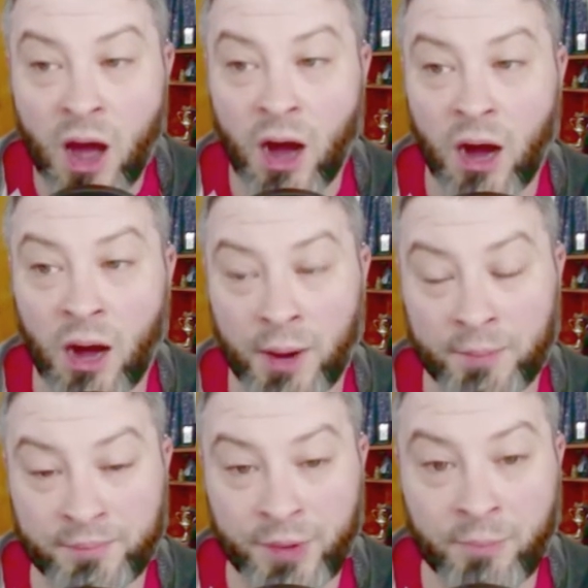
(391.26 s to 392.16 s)

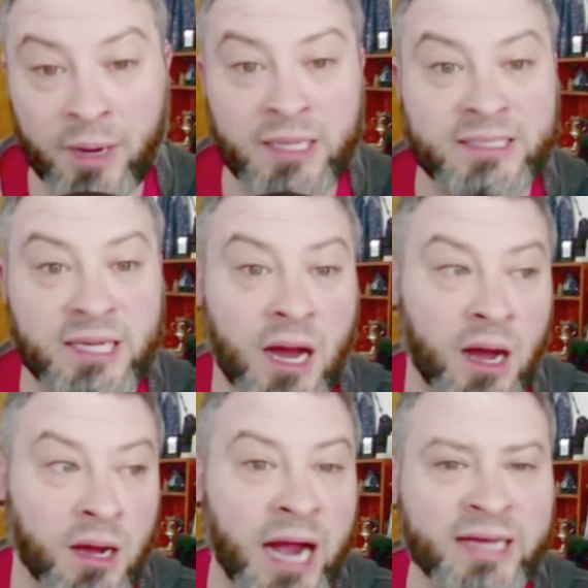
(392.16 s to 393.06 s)

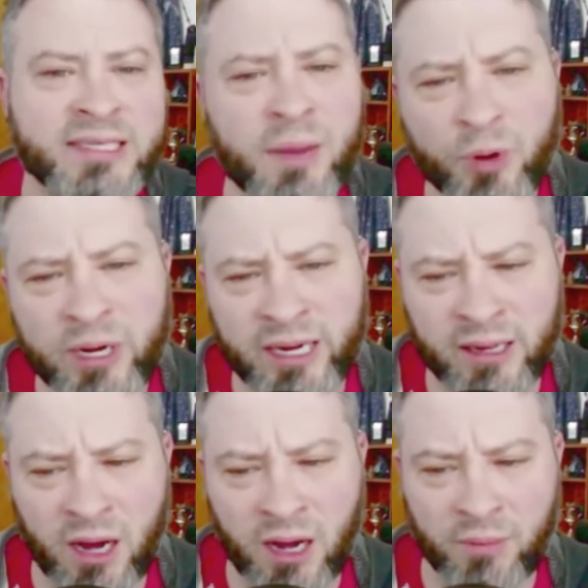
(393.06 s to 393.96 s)
I stopped reading
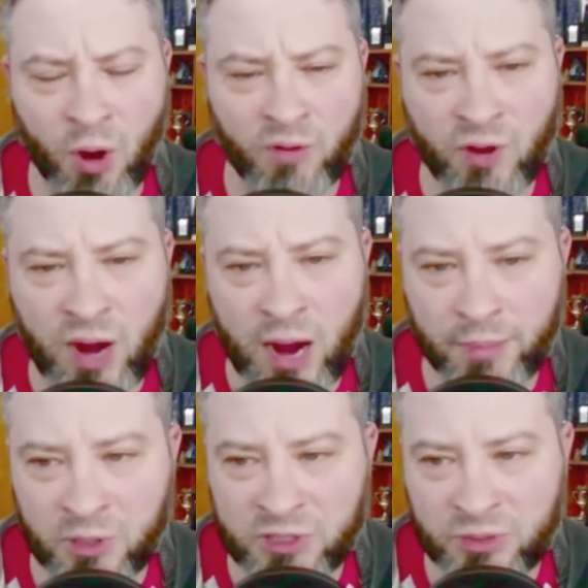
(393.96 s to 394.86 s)
Marvel
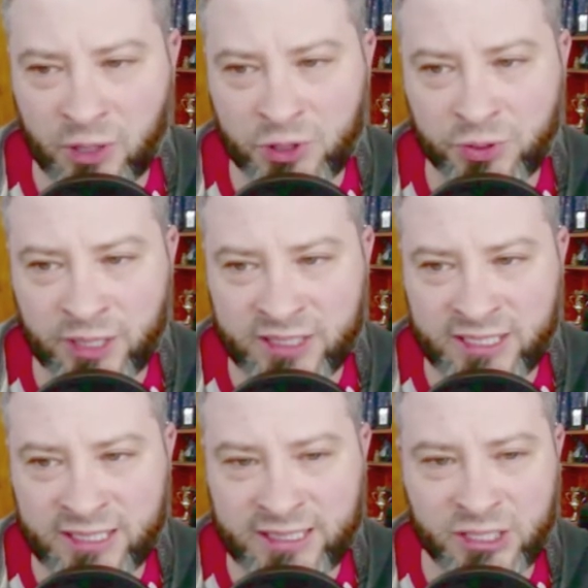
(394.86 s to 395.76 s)
comic books around
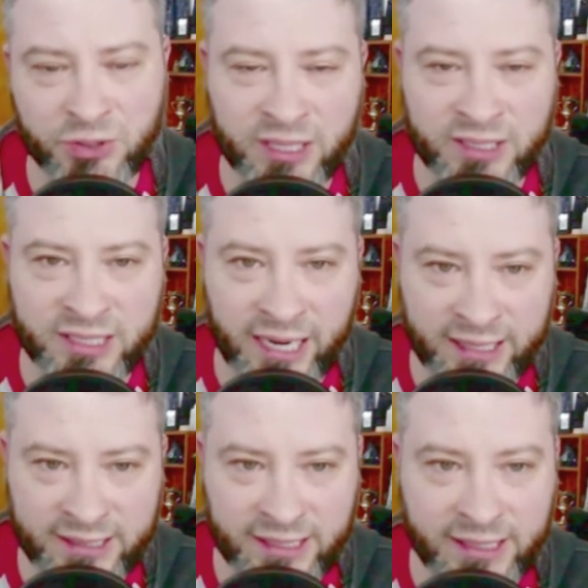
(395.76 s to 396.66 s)
2016,
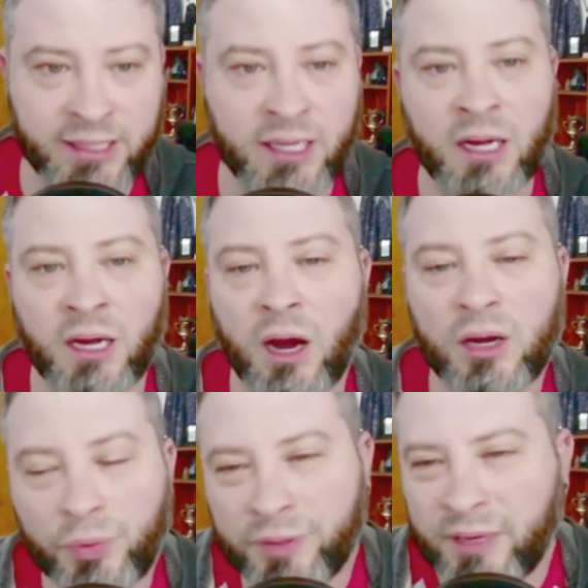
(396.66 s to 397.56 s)
2018,
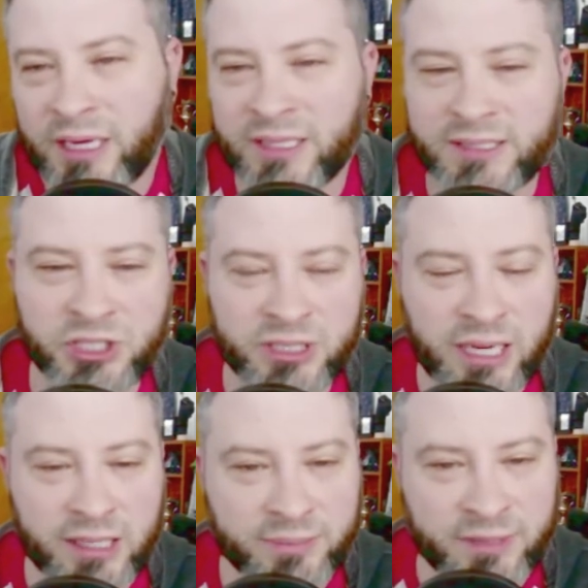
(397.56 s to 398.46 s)
only because it just
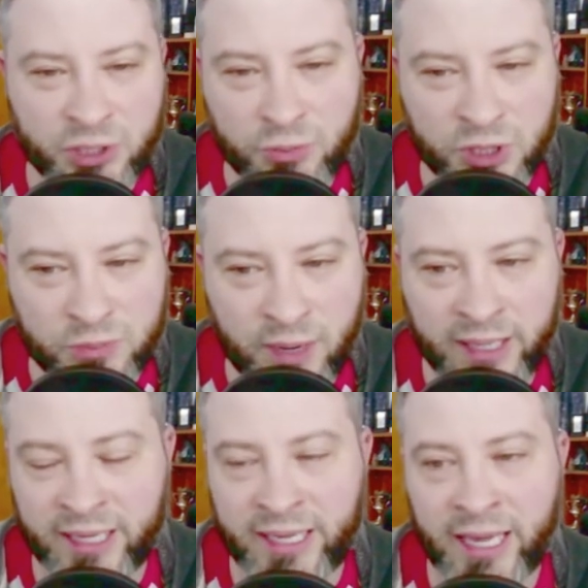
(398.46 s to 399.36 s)
got to be too much
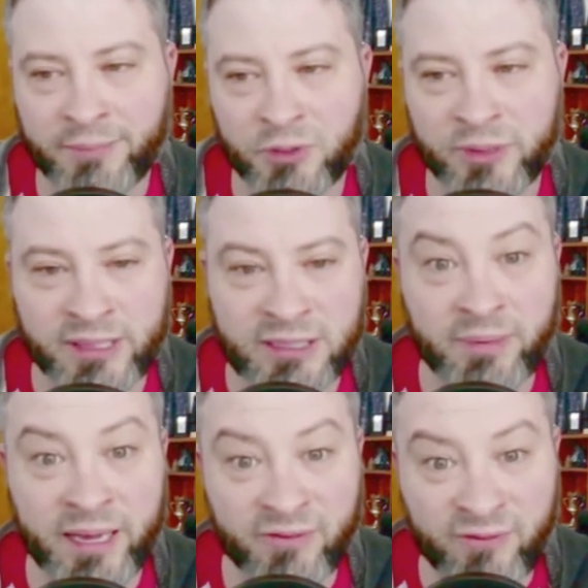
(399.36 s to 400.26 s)
money. They kept doing these
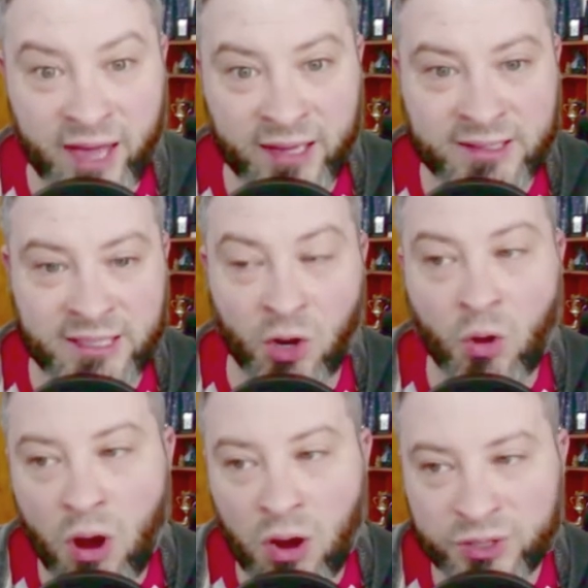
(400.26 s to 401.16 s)
big events and
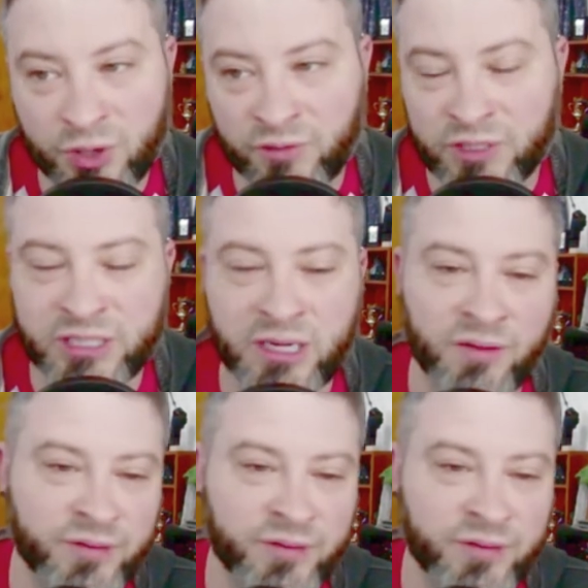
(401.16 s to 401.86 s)
crossover stuff.